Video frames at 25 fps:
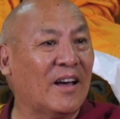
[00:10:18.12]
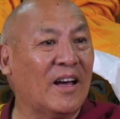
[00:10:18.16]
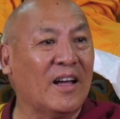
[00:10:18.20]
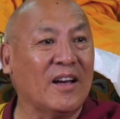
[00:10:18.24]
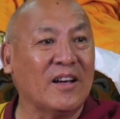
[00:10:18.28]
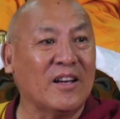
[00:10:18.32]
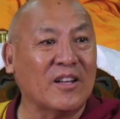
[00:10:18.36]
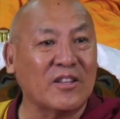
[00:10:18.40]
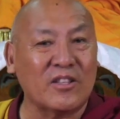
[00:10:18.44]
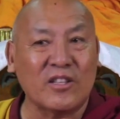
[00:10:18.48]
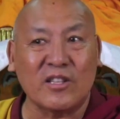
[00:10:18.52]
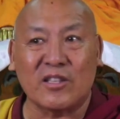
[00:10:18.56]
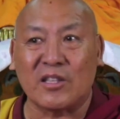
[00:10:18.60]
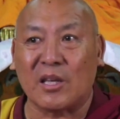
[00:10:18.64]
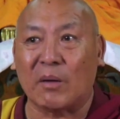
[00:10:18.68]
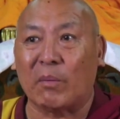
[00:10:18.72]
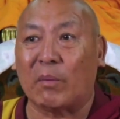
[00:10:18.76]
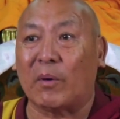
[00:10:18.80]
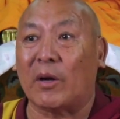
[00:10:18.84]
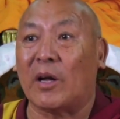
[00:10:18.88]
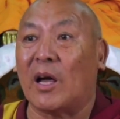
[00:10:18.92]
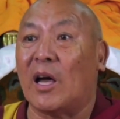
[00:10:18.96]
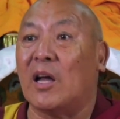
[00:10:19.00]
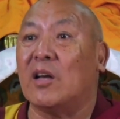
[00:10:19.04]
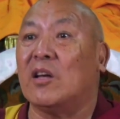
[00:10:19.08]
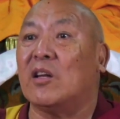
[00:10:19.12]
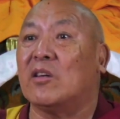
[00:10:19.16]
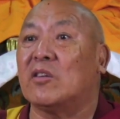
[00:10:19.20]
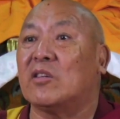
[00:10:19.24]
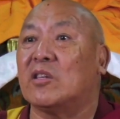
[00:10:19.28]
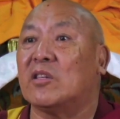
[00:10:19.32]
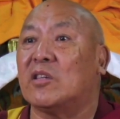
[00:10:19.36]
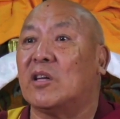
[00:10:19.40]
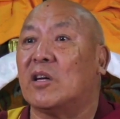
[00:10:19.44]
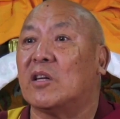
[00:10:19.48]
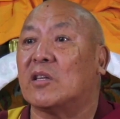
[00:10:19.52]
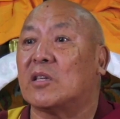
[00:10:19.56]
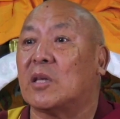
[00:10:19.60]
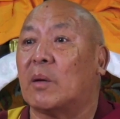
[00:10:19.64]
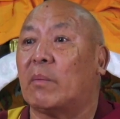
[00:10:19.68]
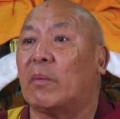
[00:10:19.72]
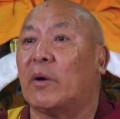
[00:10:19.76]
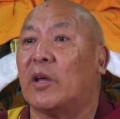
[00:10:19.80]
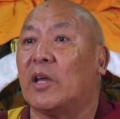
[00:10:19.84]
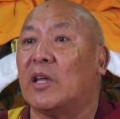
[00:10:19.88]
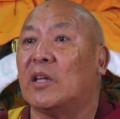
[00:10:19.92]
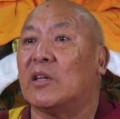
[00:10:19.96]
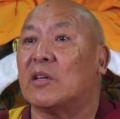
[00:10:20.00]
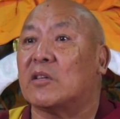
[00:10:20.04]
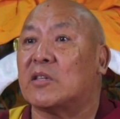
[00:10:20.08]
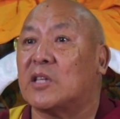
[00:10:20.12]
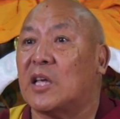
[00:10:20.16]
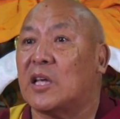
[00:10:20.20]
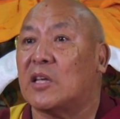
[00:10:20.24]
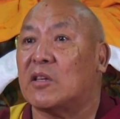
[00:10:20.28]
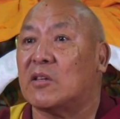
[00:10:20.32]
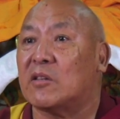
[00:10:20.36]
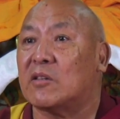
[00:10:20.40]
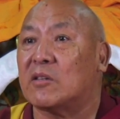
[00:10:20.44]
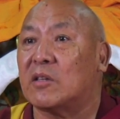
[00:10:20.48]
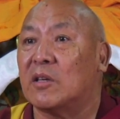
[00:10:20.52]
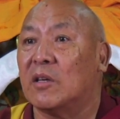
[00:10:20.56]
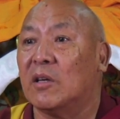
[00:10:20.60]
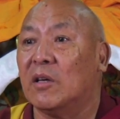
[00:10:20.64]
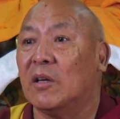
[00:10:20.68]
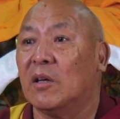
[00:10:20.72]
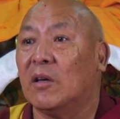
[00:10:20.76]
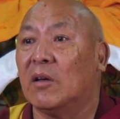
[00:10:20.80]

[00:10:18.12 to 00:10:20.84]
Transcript: Unnecessary suffering. Unnecessary suffering in the sense